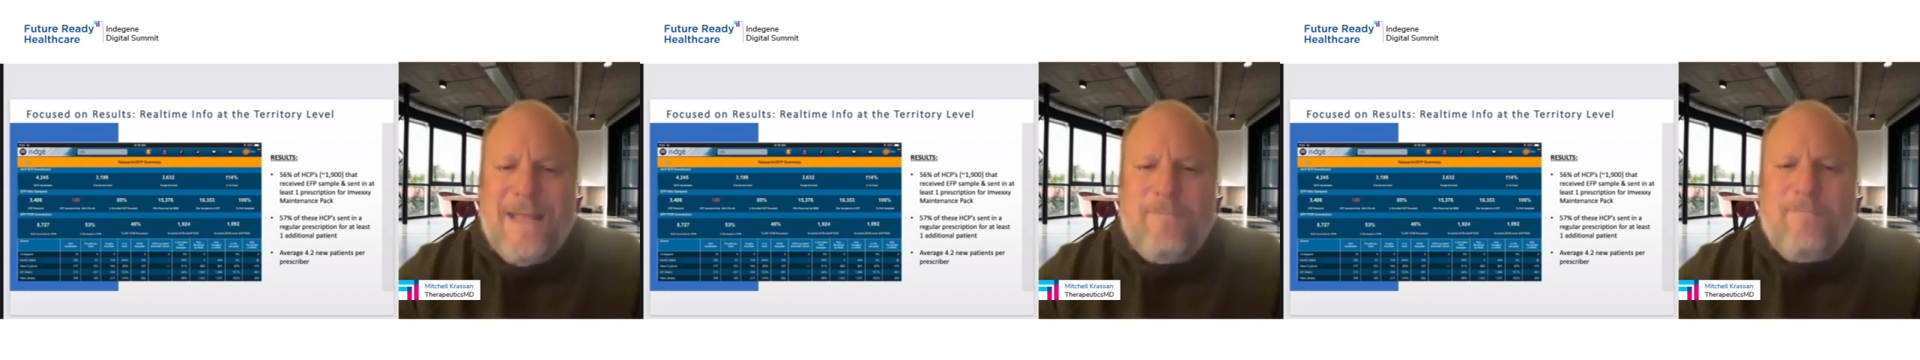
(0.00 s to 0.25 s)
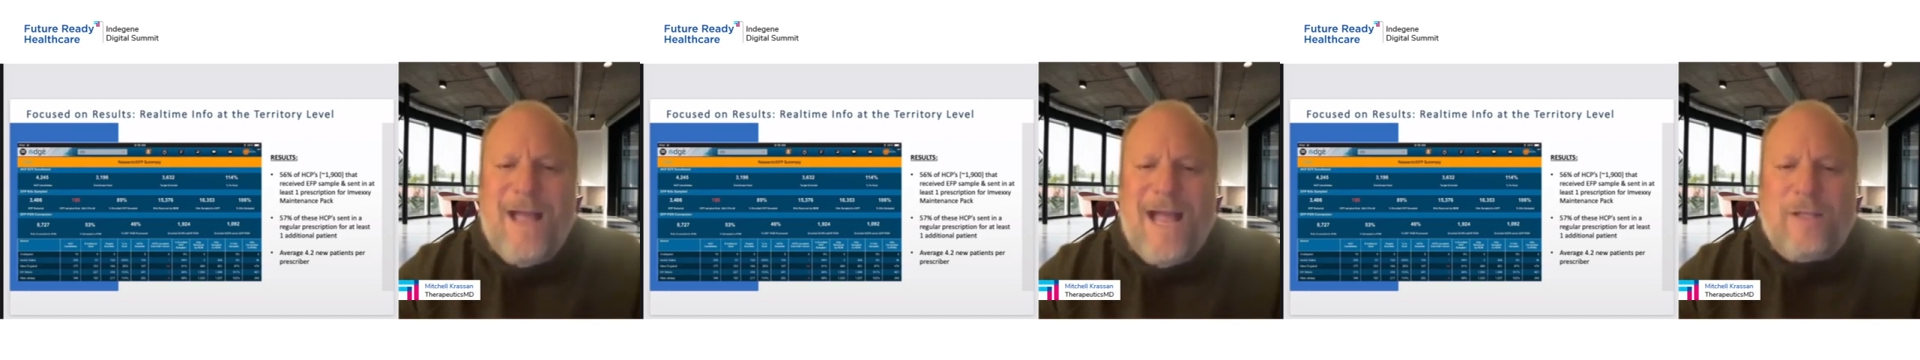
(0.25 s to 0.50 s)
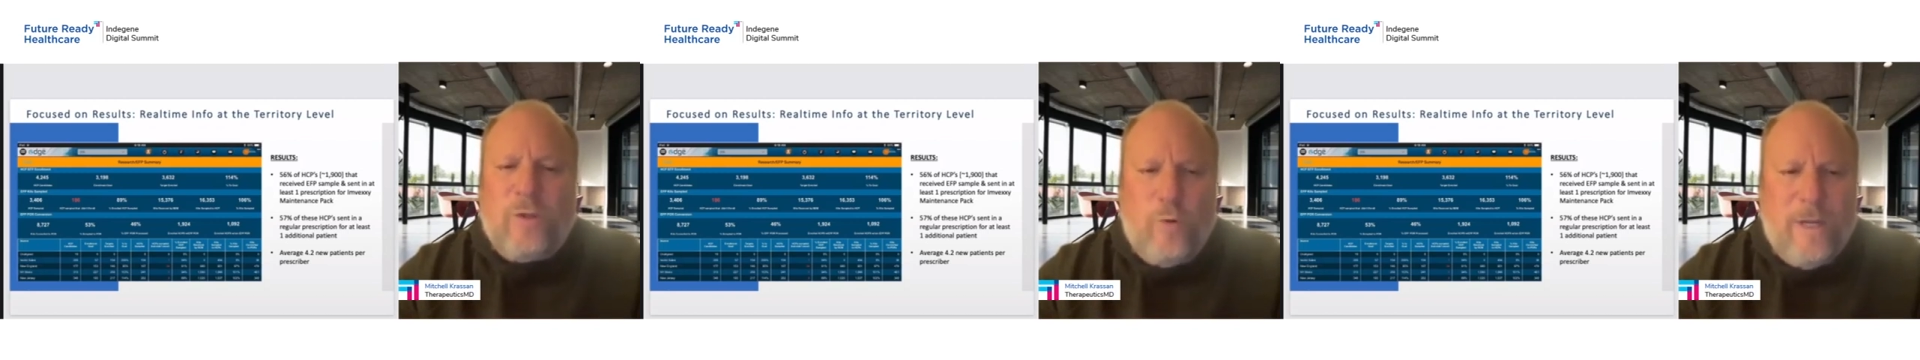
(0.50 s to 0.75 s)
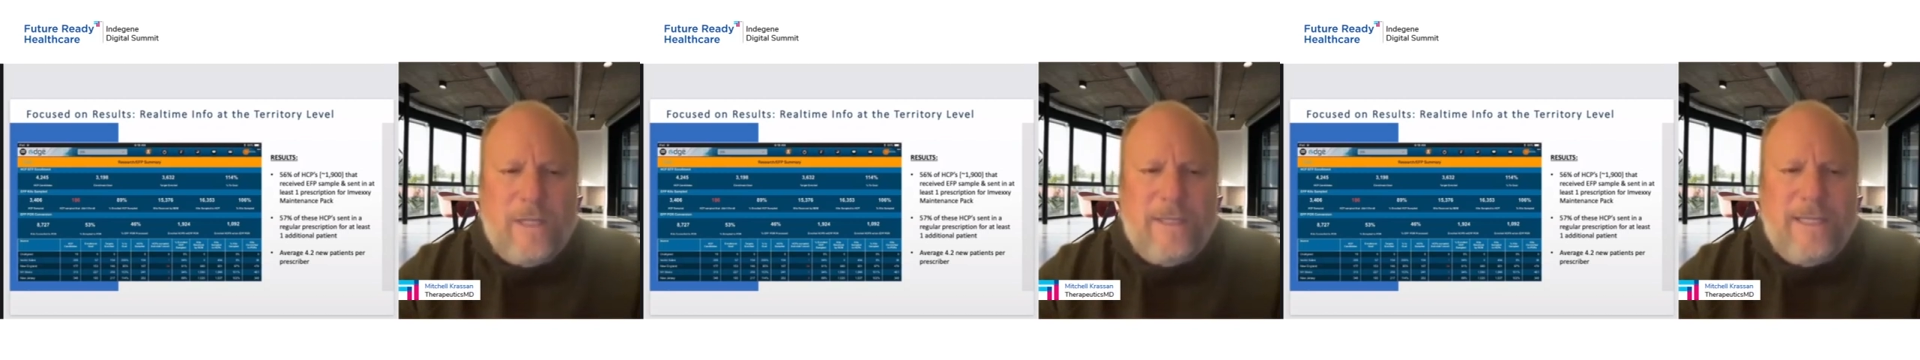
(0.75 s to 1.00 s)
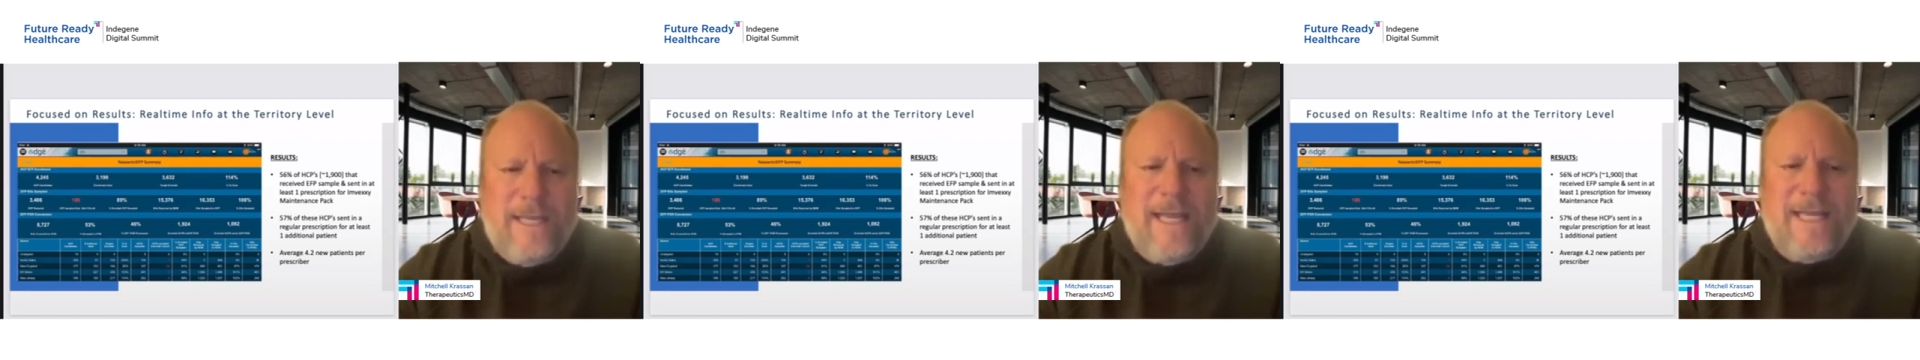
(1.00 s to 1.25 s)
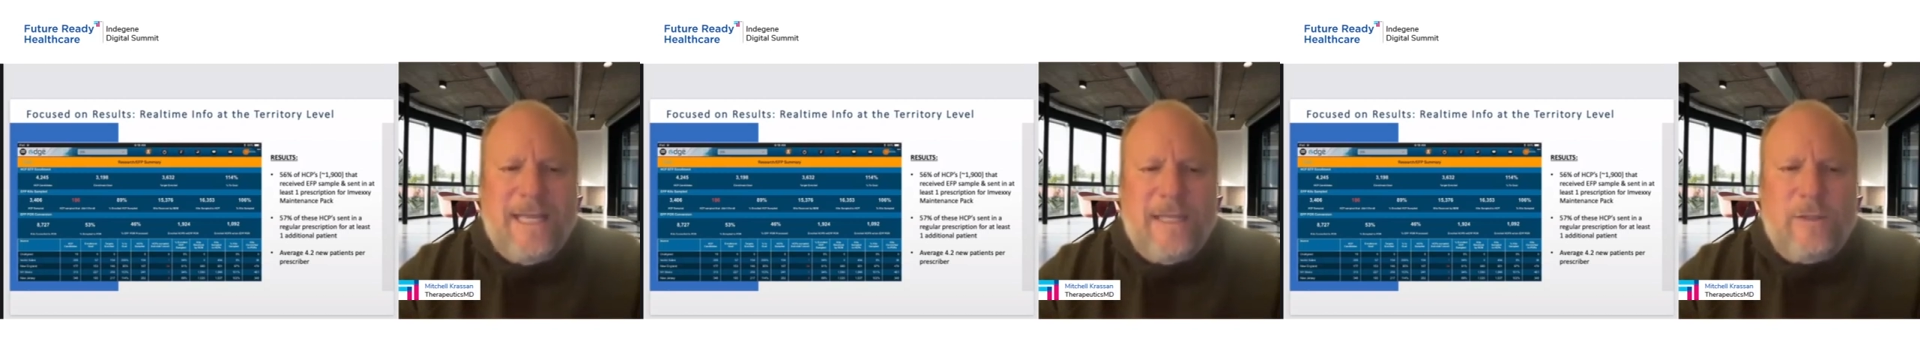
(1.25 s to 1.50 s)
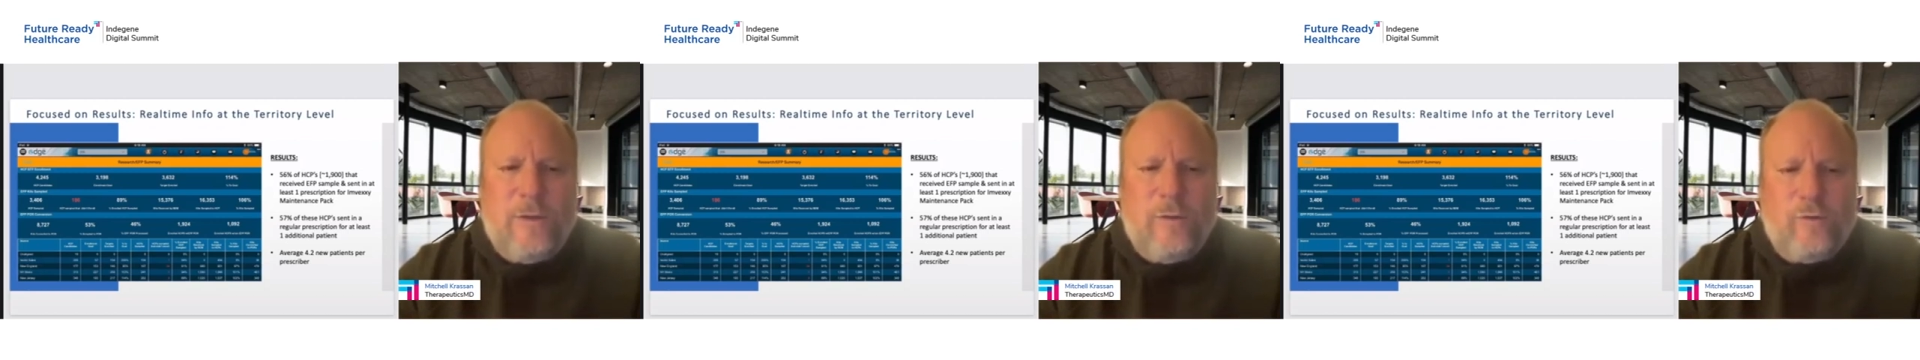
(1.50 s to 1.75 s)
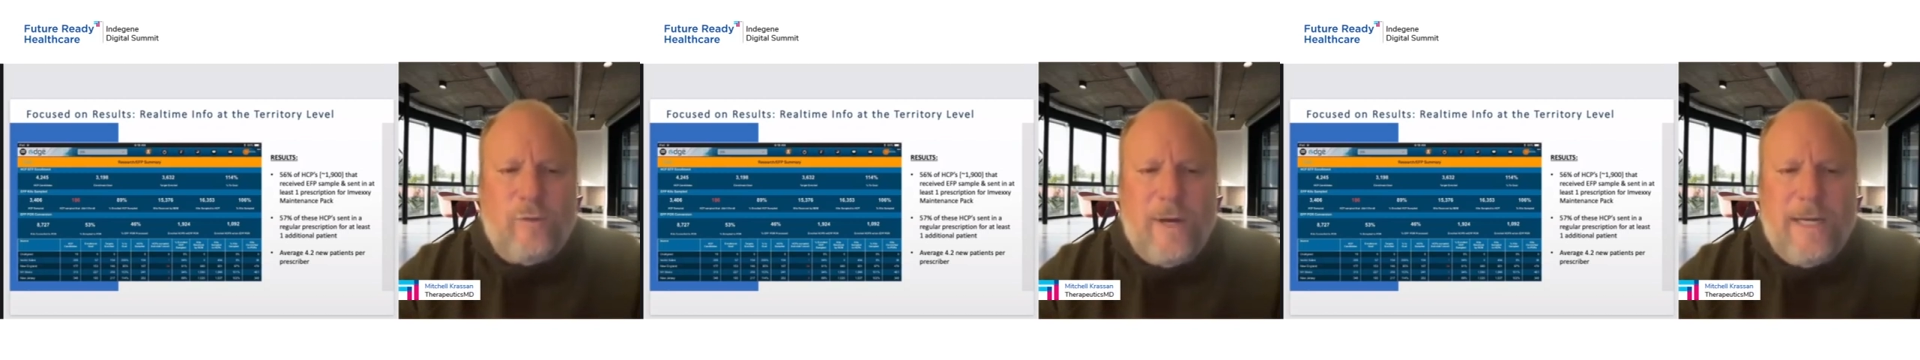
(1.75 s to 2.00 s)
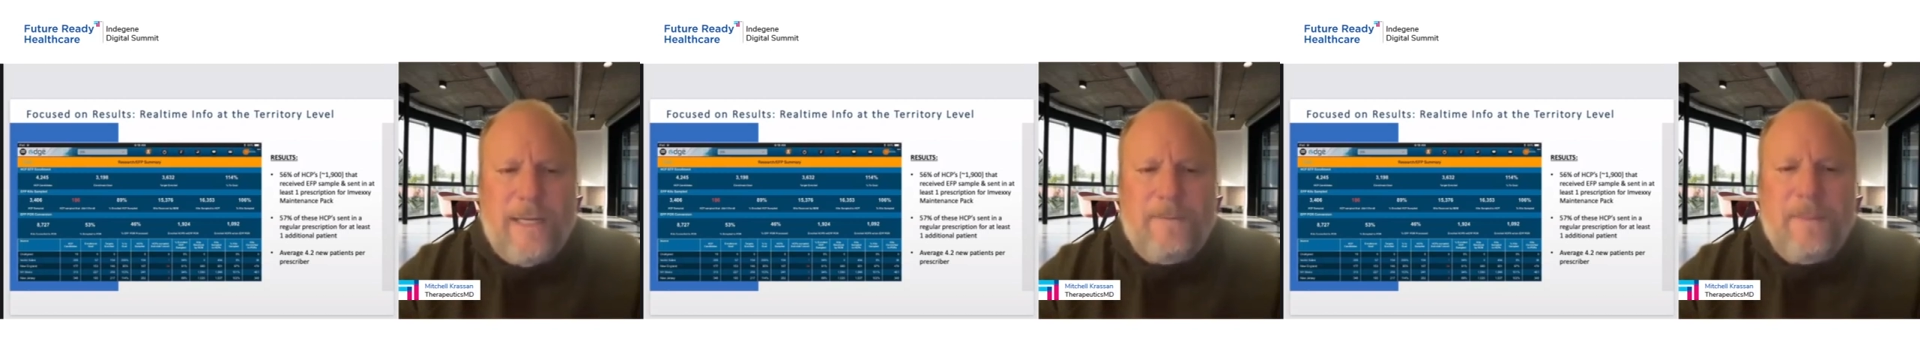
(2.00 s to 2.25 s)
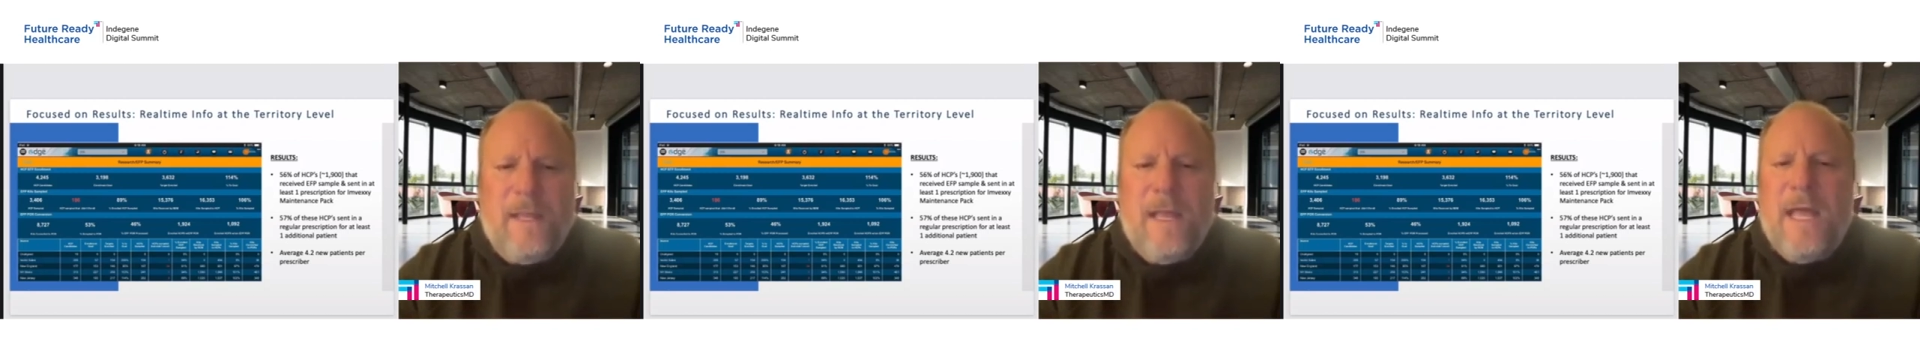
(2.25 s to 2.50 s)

impact quickly and get those writing.